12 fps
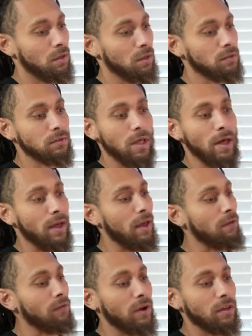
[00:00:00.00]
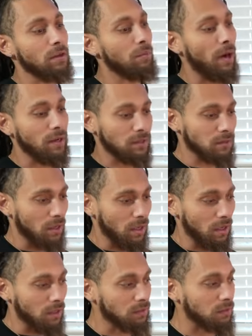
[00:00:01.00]
It's not ever anybody's
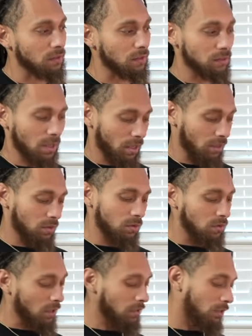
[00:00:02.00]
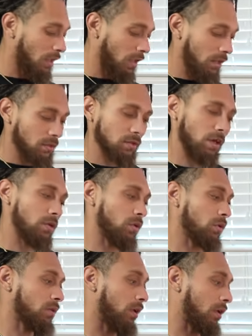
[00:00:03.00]
day. It's it's not QJ's day. It's not
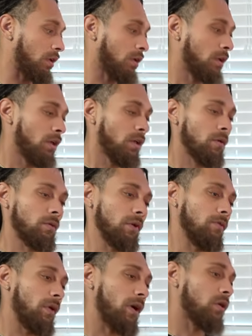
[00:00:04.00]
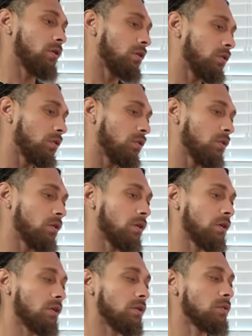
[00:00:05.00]
your day. Whenever I go but, to you,
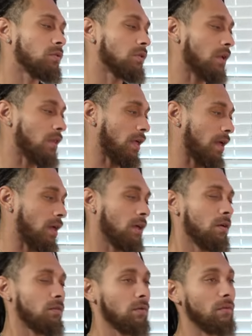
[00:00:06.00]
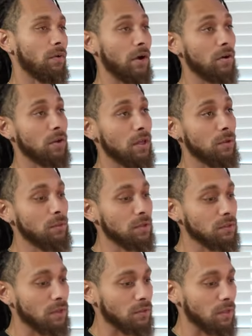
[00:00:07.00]
you say that. Whenever I go to him, he
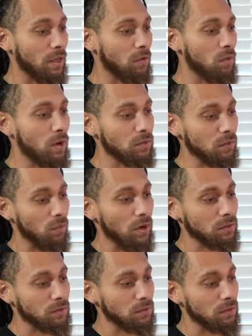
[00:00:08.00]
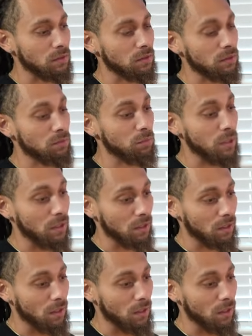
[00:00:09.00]
says that. Who ends up washing the dishes? Me.